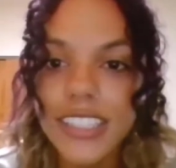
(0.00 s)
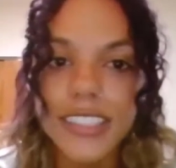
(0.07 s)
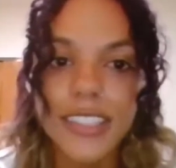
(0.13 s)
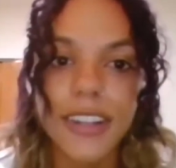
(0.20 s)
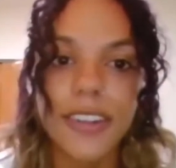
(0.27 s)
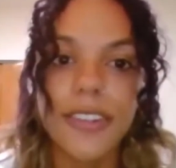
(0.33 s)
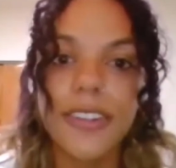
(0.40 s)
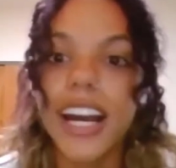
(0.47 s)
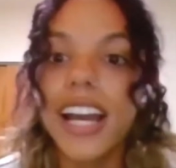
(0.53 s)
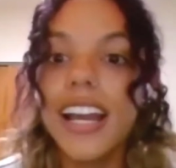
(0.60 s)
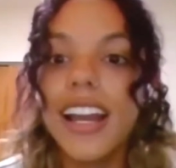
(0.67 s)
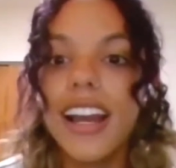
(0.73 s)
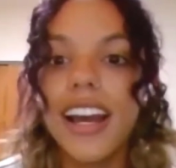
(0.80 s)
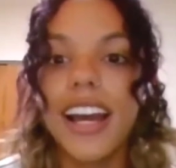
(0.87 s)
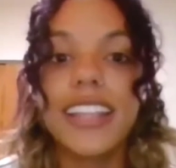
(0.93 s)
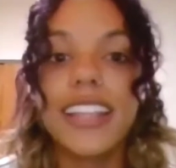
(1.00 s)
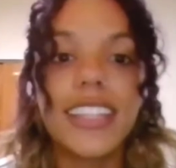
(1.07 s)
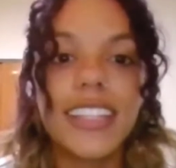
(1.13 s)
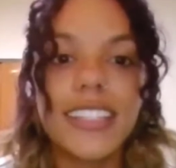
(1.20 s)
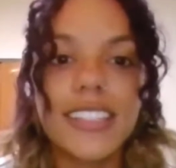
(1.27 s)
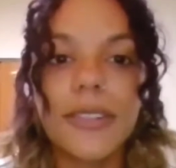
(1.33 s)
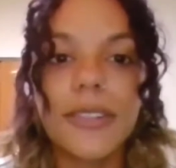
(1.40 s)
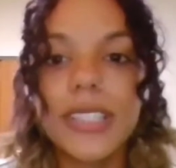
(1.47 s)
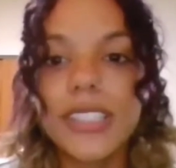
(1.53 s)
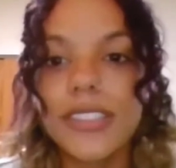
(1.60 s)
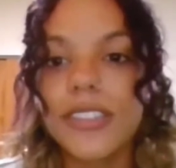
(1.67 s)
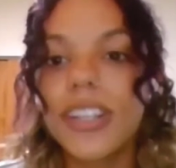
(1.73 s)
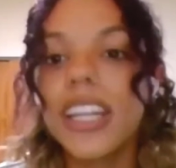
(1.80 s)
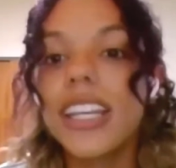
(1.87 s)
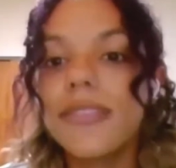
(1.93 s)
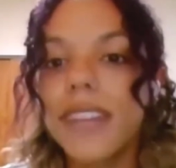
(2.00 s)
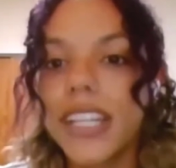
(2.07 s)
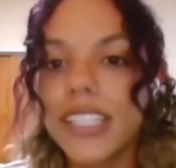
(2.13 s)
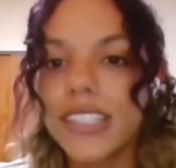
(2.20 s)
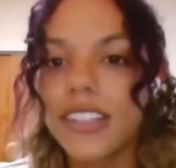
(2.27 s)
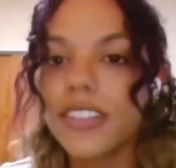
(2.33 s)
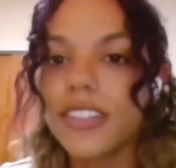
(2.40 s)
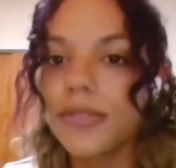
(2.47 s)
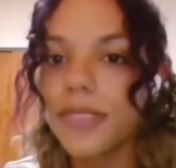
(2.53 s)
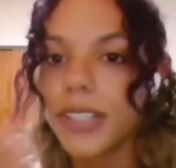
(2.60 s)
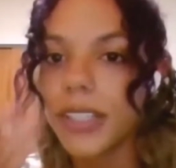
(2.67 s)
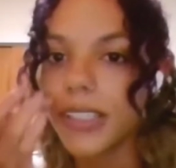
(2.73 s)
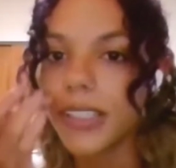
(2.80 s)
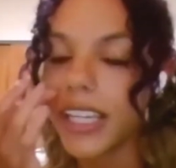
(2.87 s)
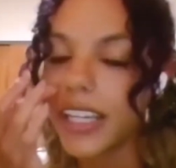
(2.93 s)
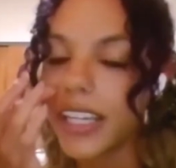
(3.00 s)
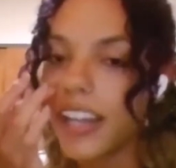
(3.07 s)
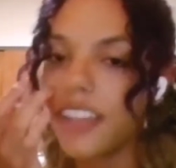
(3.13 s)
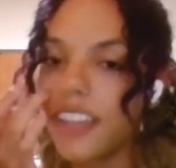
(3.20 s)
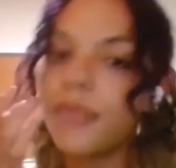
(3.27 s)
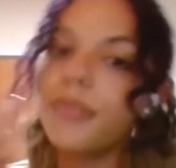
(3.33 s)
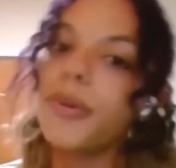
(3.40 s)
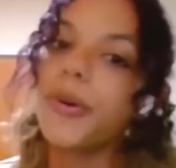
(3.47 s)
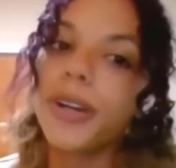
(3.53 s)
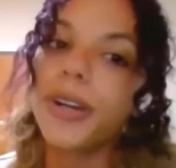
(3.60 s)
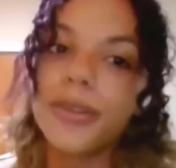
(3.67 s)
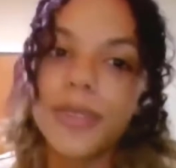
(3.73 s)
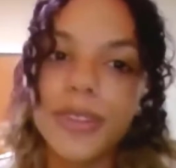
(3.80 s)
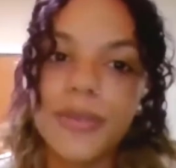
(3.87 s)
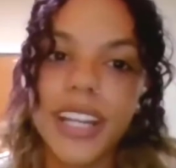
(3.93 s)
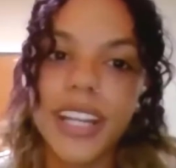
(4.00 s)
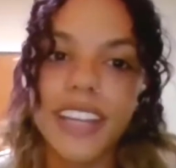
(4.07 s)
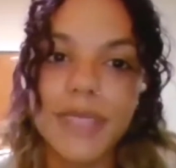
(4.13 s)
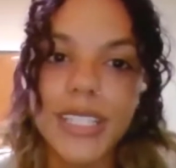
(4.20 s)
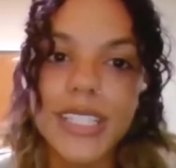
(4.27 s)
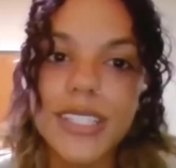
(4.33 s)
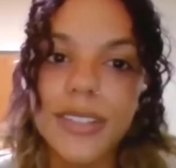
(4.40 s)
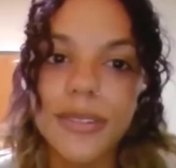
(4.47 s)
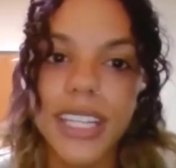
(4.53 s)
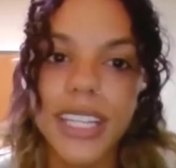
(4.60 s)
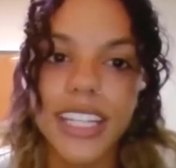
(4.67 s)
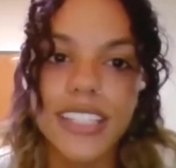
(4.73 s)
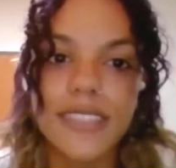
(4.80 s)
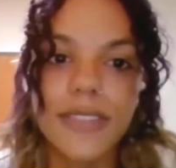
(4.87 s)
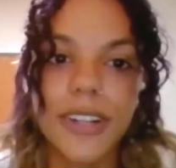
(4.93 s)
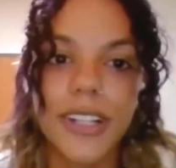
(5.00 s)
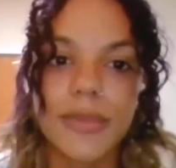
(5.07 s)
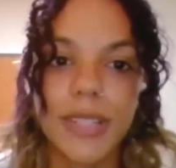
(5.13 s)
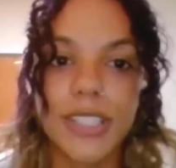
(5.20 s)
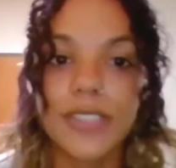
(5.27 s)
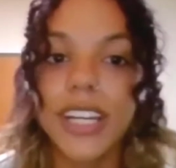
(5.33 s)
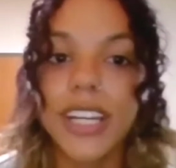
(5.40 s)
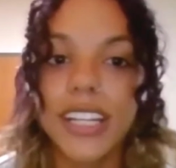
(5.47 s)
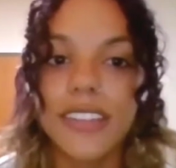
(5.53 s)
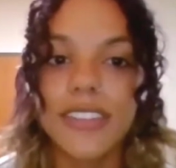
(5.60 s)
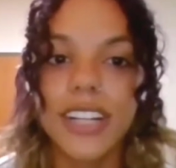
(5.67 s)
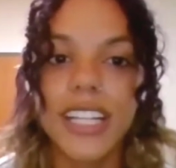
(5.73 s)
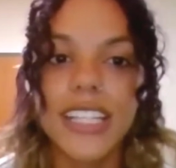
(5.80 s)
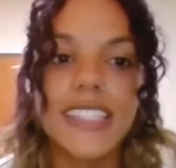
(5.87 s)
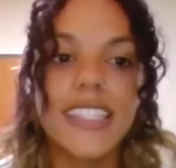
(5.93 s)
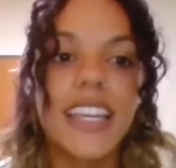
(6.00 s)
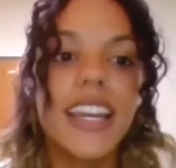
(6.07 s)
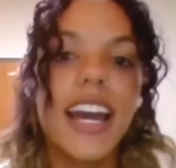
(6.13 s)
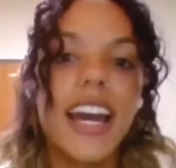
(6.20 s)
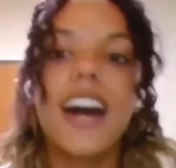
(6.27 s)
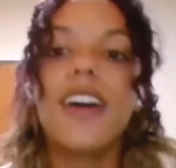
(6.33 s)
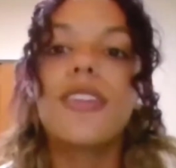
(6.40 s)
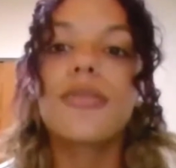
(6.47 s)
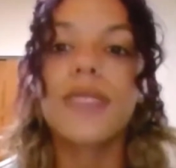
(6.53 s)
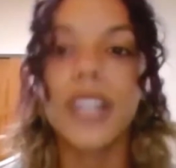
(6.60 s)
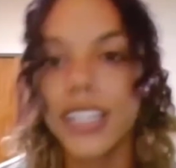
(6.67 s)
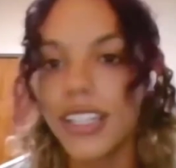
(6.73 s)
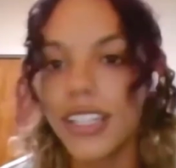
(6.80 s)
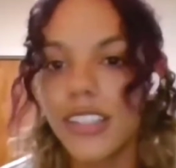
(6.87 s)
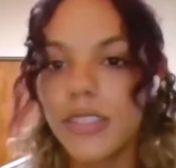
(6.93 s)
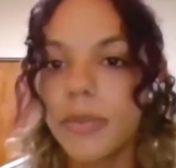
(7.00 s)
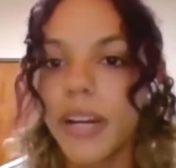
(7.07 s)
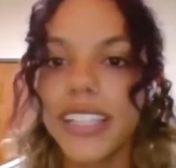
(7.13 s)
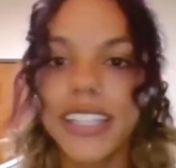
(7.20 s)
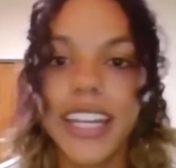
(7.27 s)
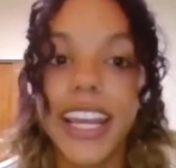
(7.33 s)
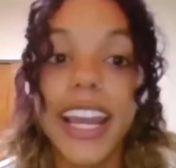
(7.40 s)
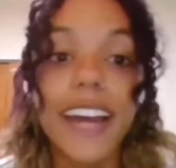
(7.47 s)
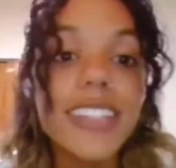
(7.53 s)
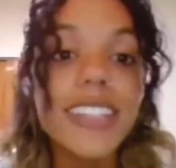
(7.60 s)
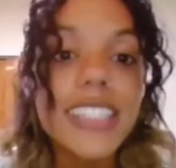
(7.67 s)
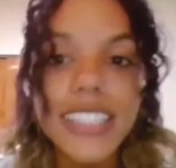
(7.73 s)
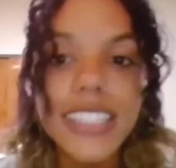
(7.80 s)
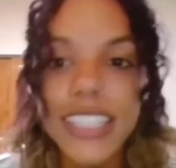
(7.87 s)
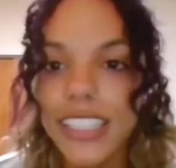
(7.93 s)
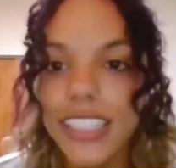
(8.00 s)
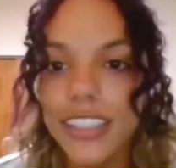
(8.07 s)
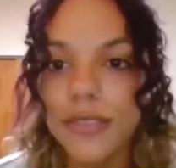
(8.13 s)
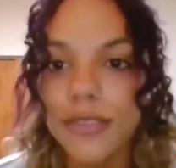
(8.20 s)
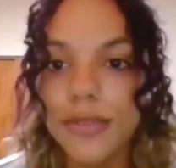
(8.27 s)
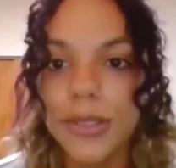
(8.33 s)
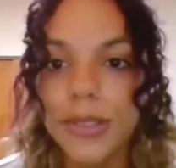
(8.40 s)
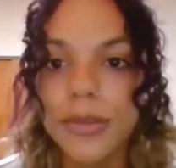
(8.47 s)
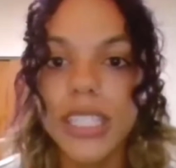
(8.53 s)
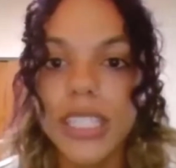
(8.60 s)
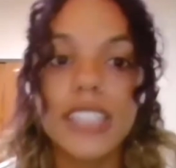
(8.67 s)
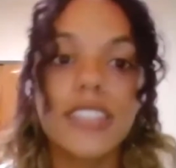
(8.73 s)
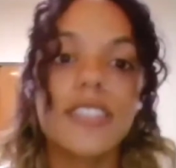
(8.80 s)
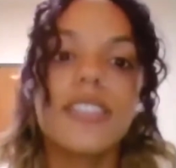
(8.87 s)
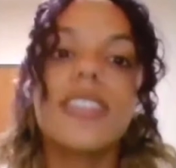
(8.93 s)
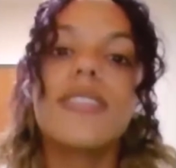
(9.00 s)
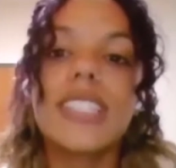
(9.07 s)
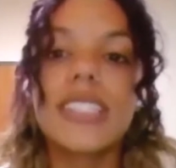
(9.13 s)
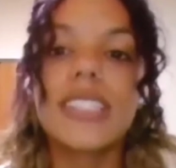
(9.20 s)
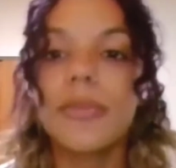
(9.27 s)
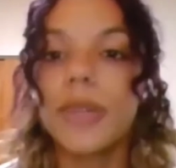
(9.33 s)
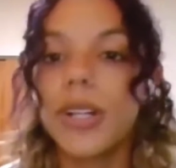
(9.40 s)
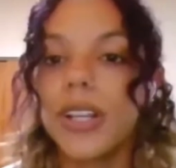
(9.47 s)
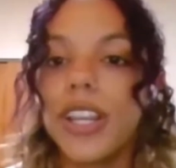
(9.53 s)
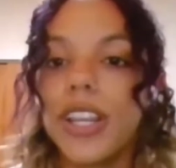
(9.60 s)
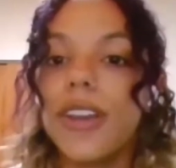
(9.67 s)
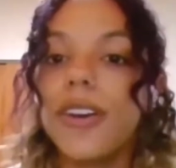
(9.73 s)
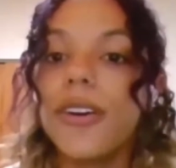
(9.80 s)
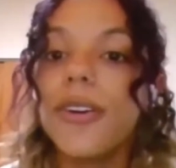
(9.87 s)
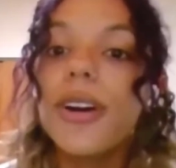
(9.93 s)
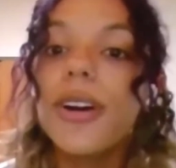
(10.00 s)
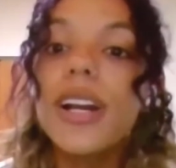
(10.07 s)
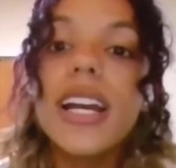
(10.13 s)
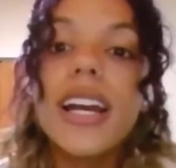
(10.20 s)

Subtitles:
So I think it's always great if I start to feel like kind of bored with what I've been doing as far as my training runs, I'll run in a spot that I haven't seen in a few weeks or even somewhere new.